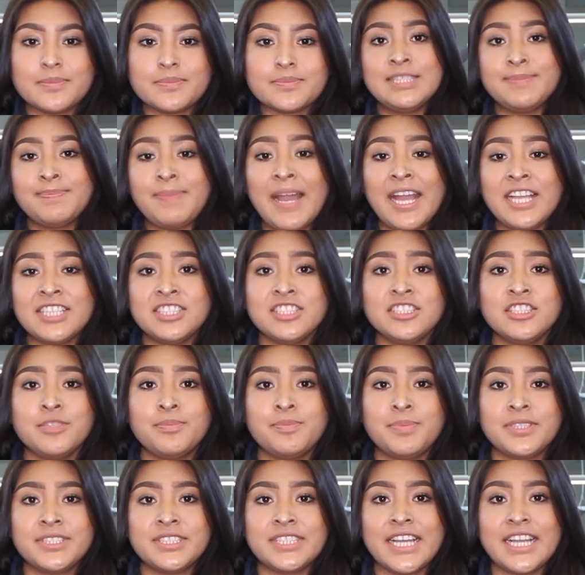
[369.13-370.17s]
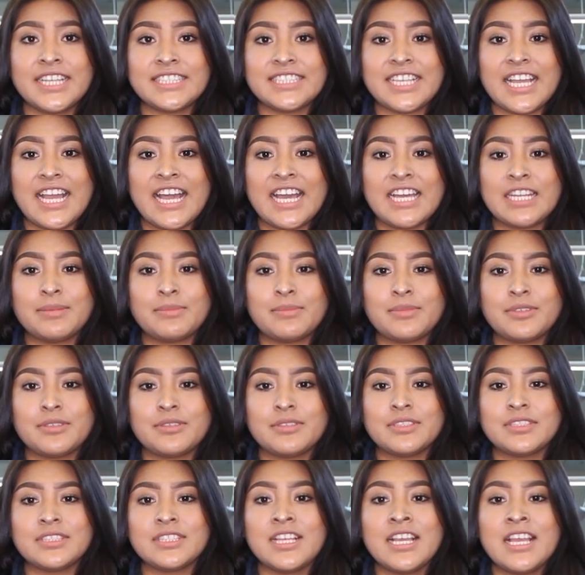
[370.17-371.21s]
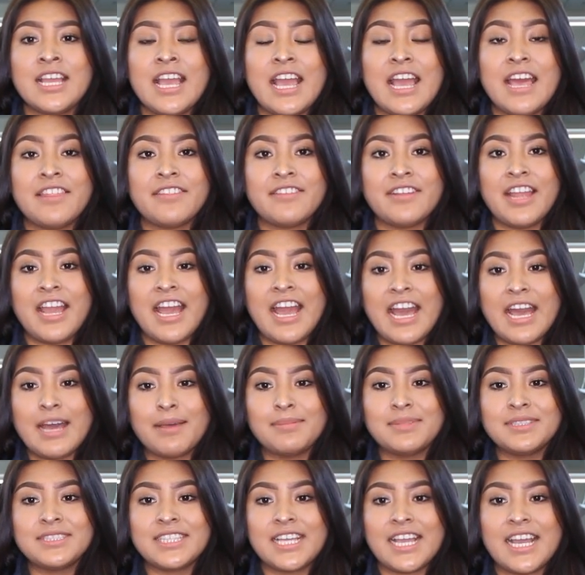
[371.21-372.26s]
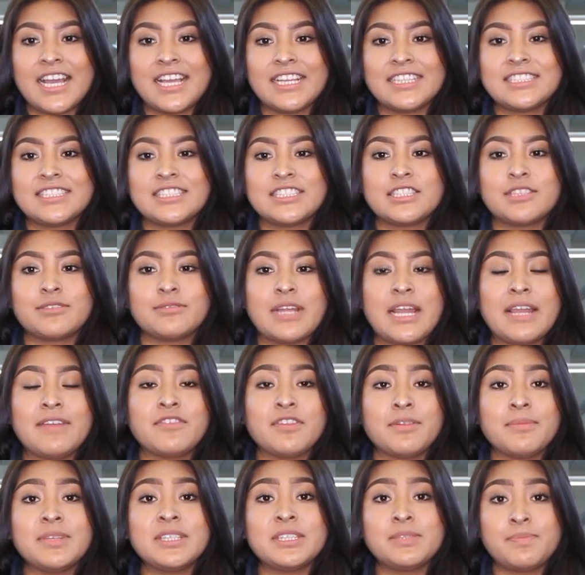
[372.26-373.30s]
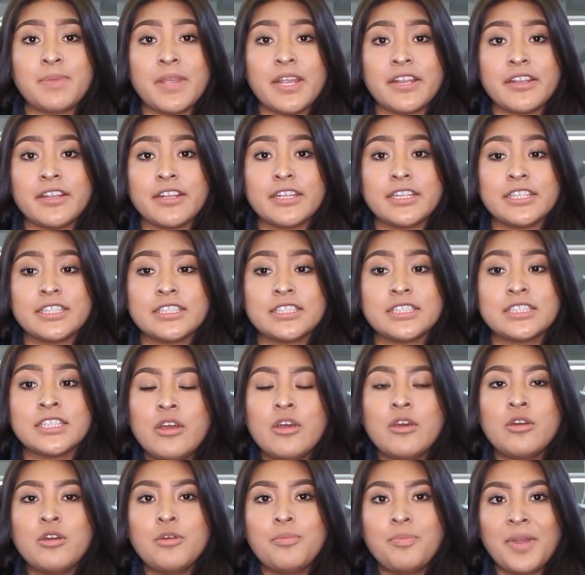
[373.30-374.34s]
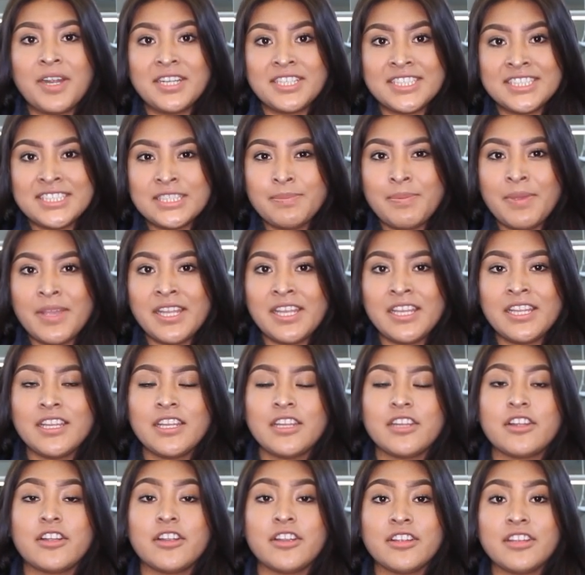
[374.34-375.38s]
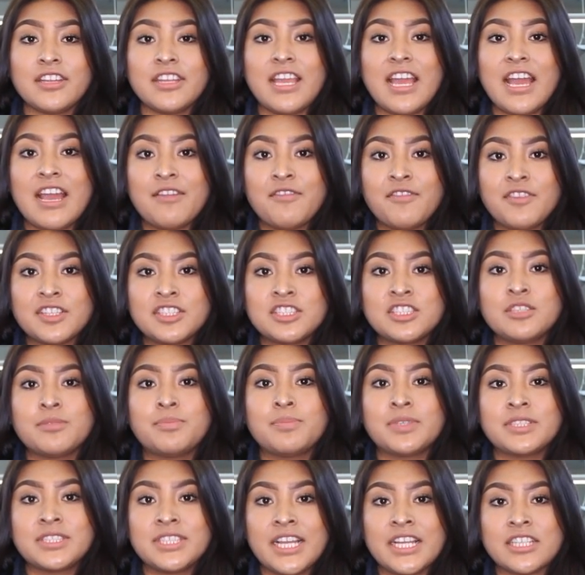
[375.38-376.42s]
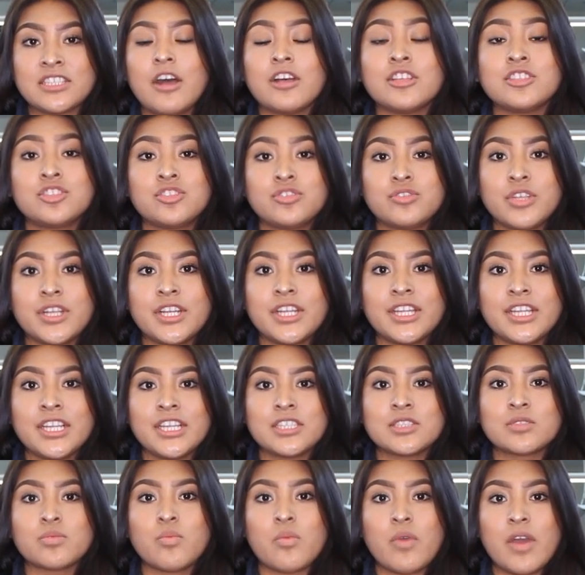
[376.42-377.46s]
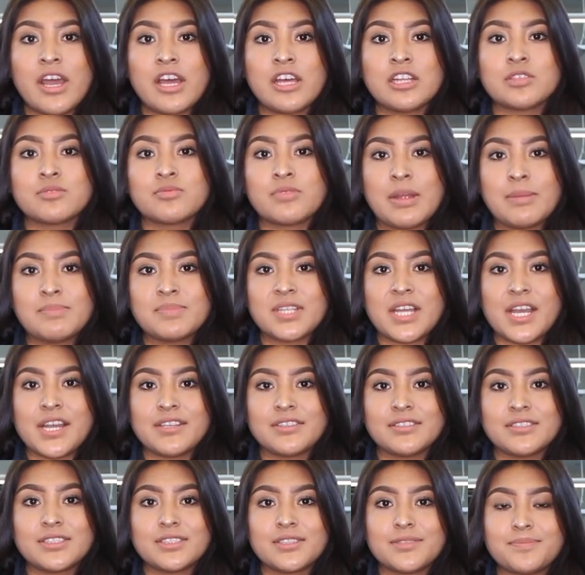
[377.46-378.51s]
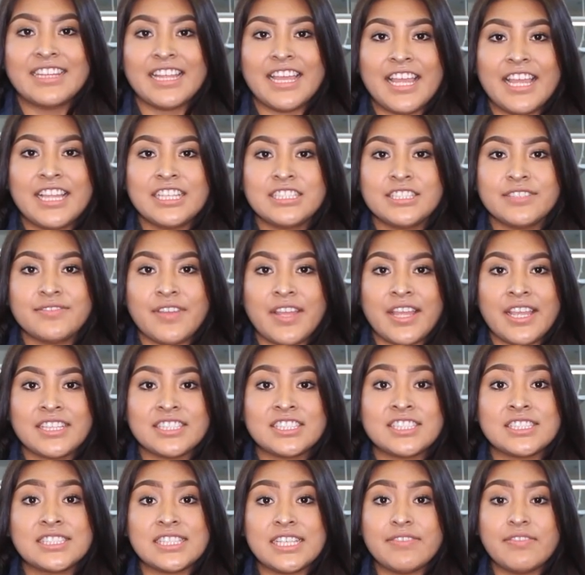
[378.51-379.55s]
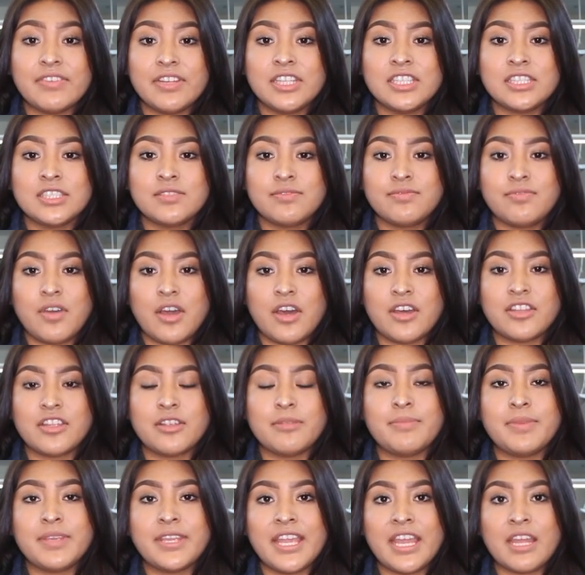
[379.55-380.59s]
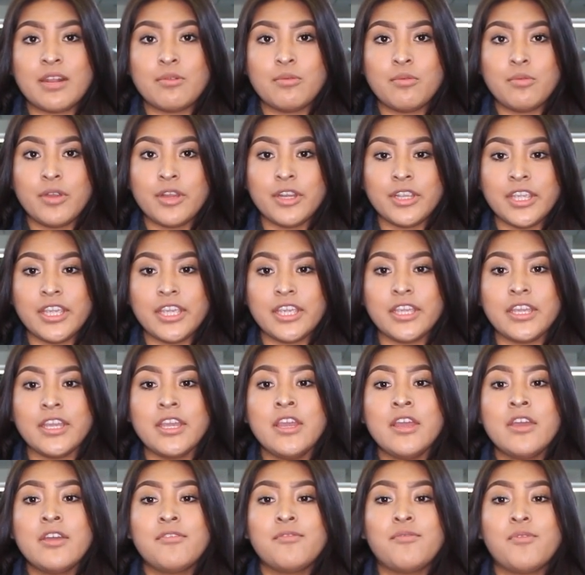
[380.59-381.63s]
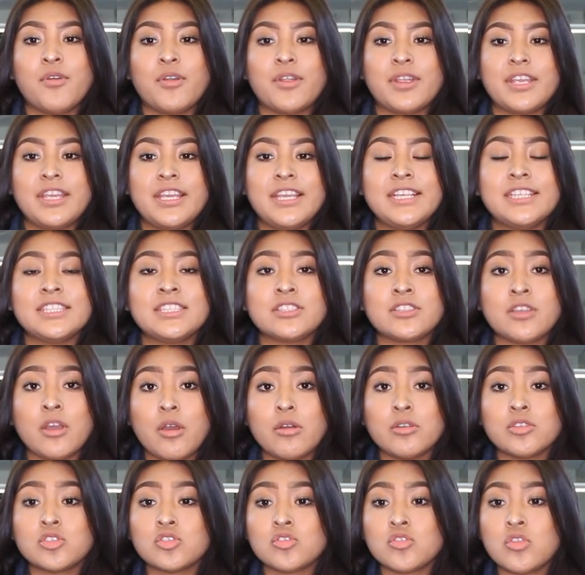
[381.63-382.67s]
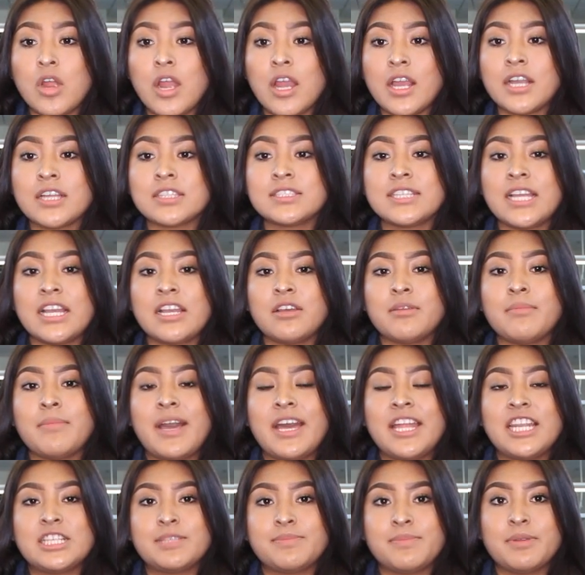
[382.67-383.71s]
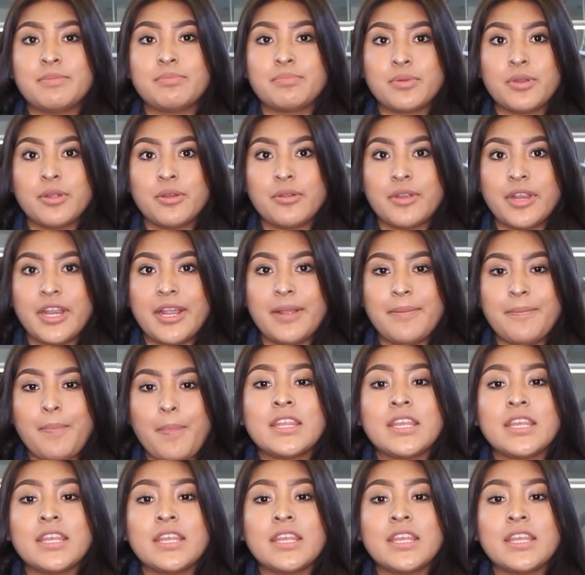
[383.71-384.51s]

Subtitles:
His passion to protect animals and their habitats derived from his parents, who participated in early efforts to protect Australia's wild reptiles. At the age of 8, Steve and his father began working for East Coast Crocodile Management Program.